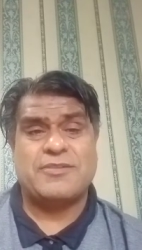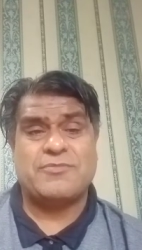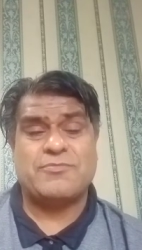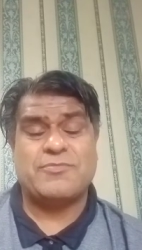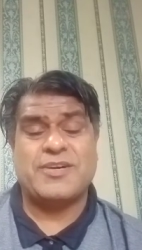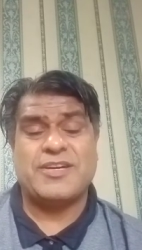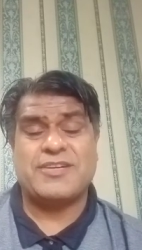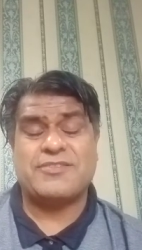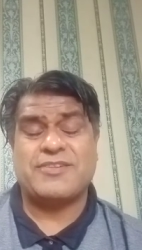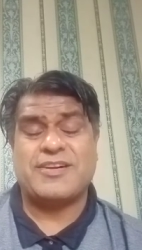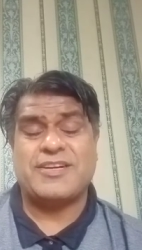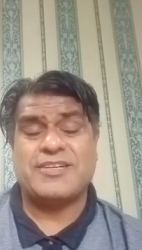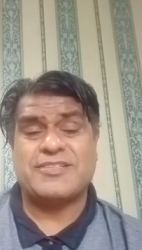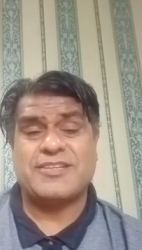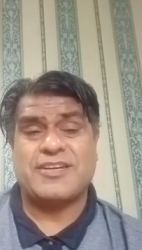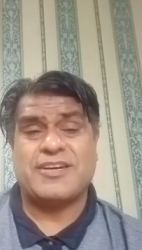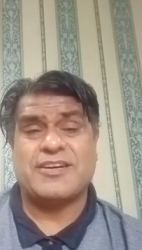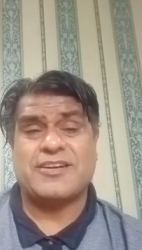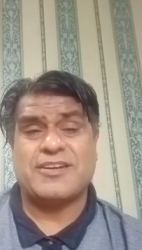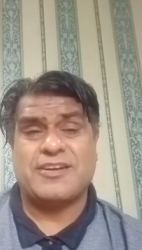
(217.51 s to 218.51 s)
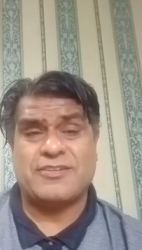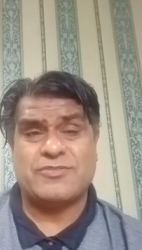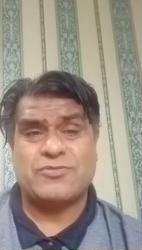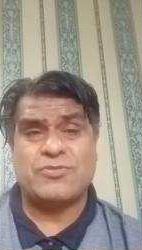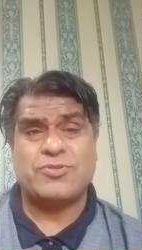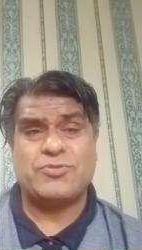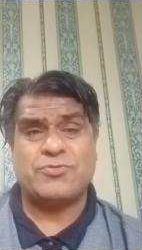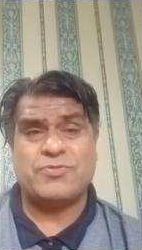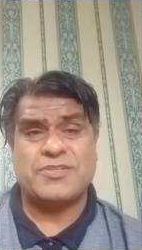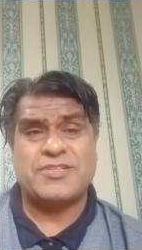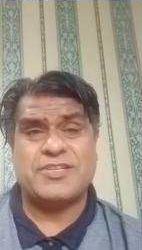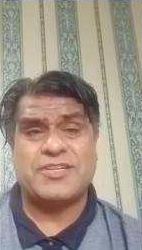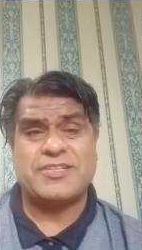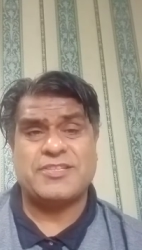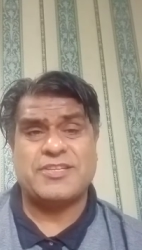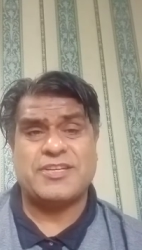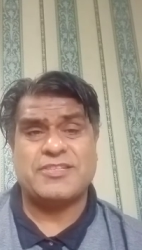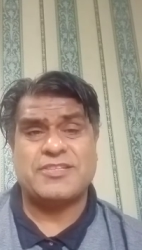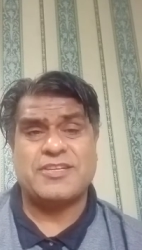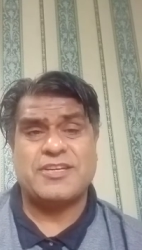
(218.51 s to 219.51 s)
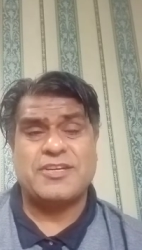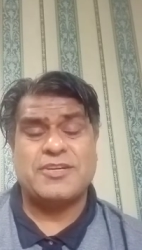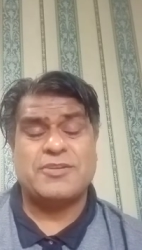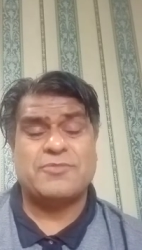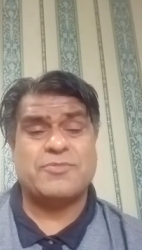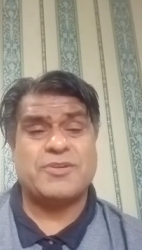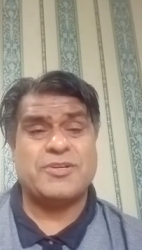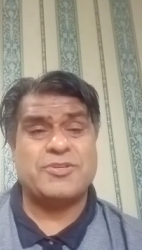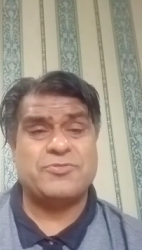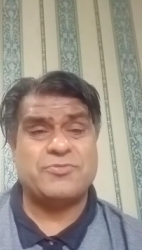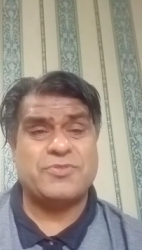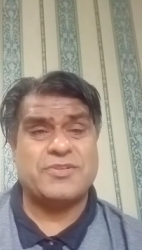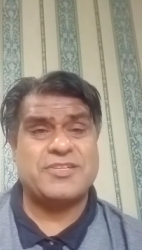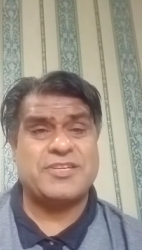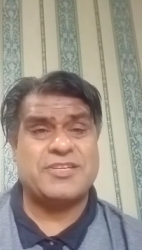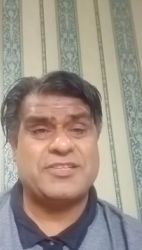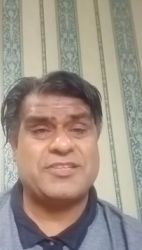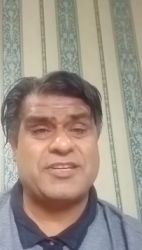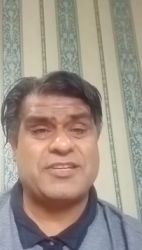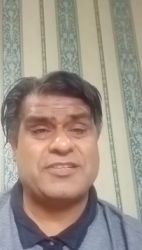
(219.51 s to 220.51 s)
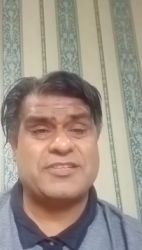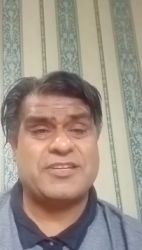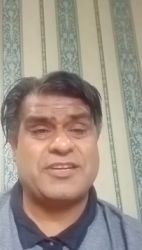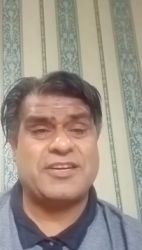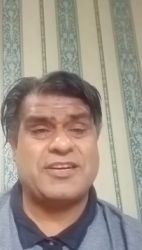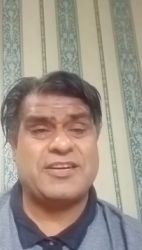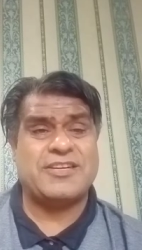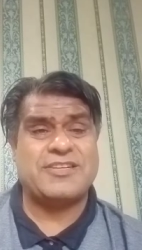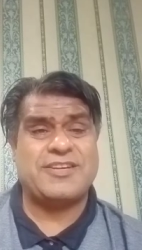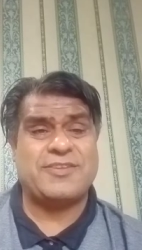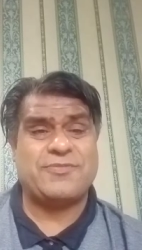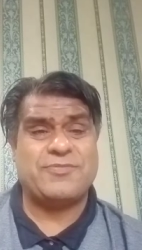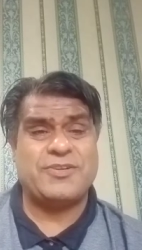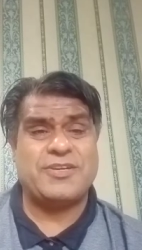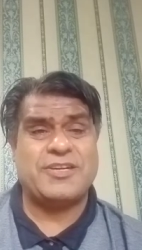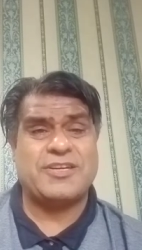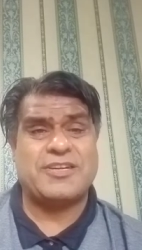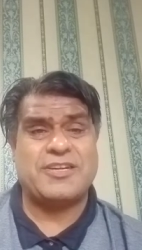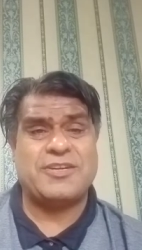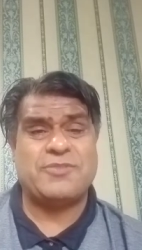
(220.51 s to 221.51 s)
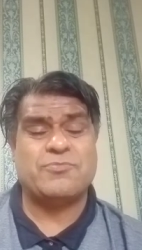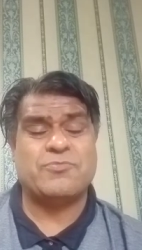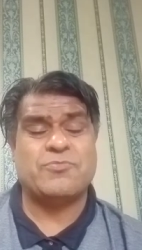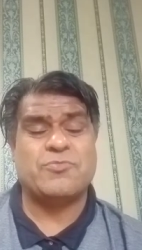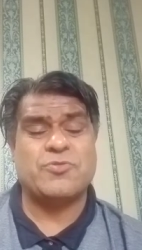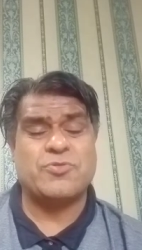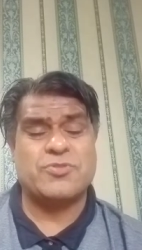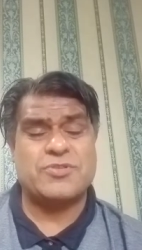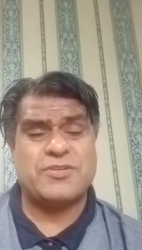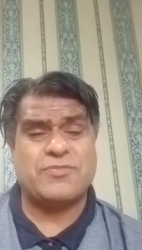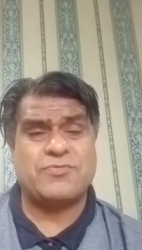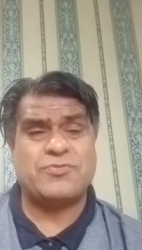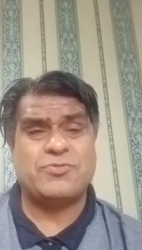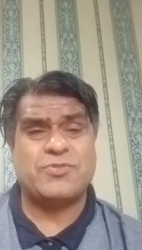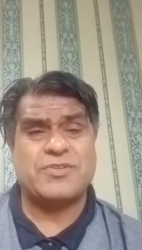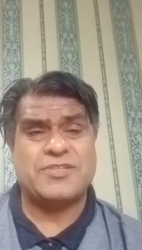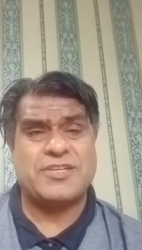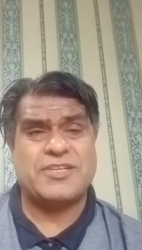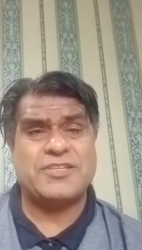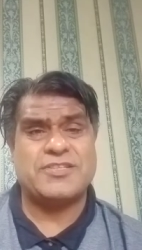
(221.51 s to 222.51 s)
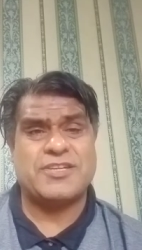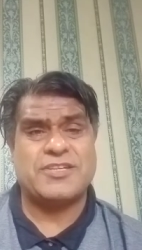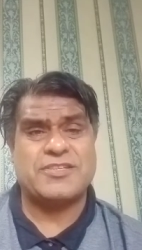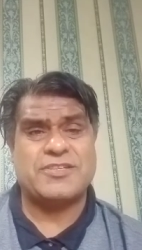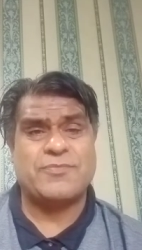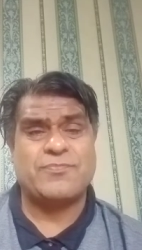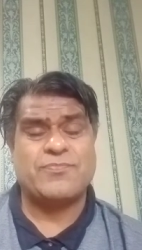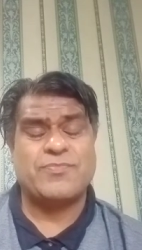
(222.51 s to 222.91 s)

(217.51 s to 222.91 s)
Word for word: Migrants are also US citizens, but US citizens are definitely most of US citizens